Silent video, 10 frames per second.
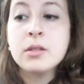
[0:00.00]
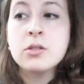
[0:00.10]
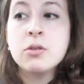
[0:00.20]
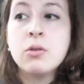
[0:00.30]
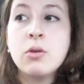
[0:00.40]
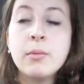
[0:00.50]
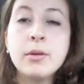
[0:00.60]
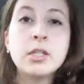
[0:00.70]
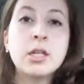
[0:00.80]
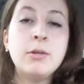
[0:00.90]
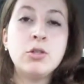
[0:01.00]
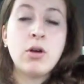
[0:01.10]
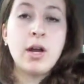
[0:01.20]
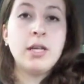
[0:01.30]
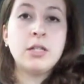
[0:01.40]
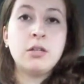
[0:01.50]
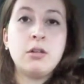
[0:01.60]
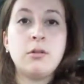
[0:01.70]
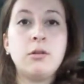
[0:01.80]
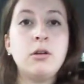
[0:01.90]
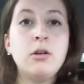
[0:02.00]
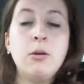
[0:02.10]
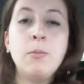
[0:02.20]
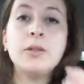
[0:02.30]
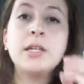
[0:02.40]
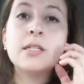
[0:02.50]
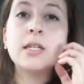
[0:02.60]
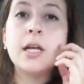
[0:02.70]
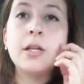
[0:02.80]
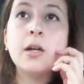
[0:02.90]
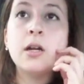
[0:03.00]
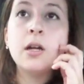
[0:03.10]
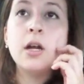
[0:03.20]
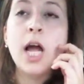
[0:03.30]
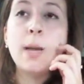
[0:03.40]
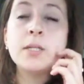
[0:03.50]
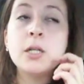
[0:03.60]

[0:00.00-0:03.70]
So I'm just going to be trying to put things together. I am